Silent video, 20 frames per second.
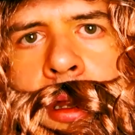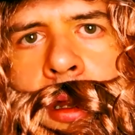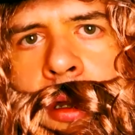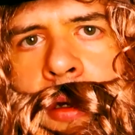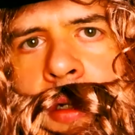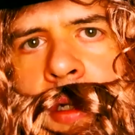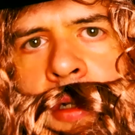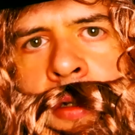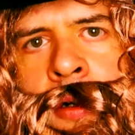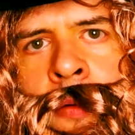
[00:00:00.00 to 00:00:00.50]

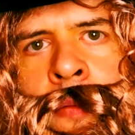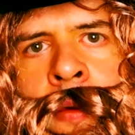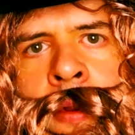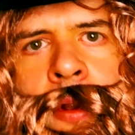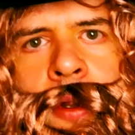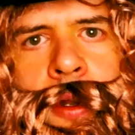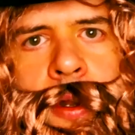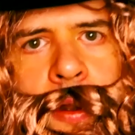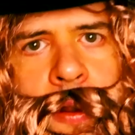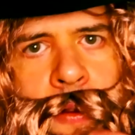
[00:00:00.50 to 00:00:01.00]
And she told me
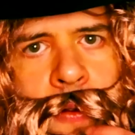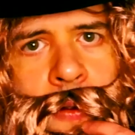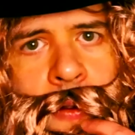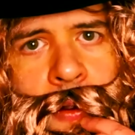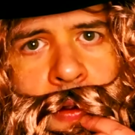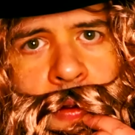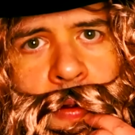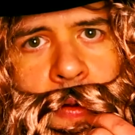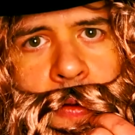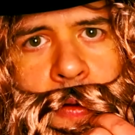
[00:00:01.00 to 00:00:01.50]
that
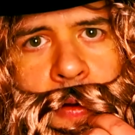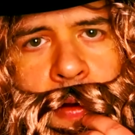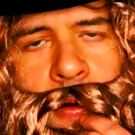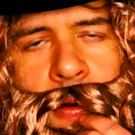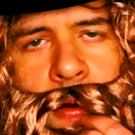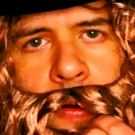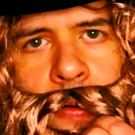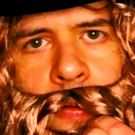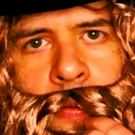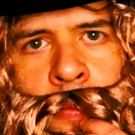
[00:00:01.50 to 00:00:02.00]

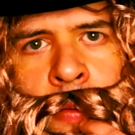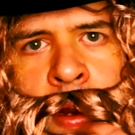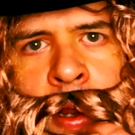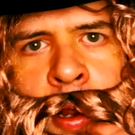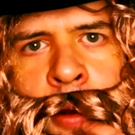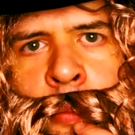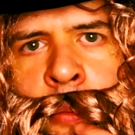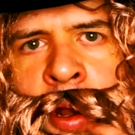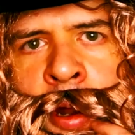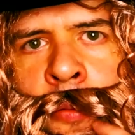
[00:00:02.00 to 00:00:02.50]
we
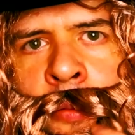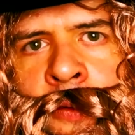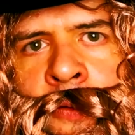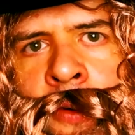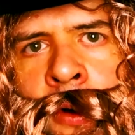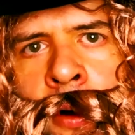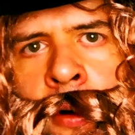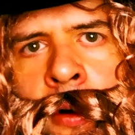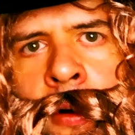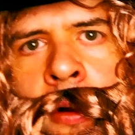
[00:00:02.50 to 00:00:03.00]
had met
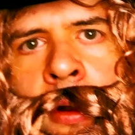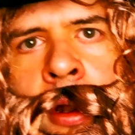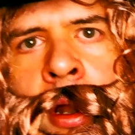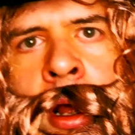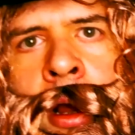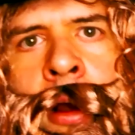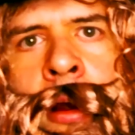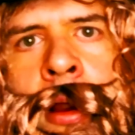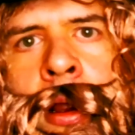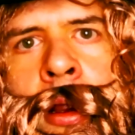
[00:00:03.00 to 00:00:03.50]
before,
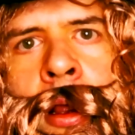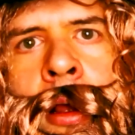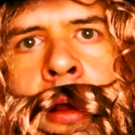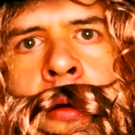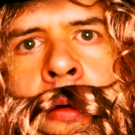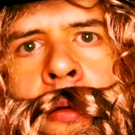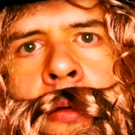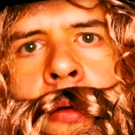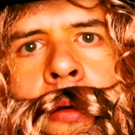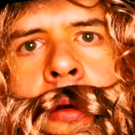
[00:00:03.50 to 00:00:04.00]
long
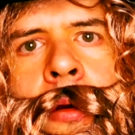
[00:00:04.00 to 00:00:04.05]
ago.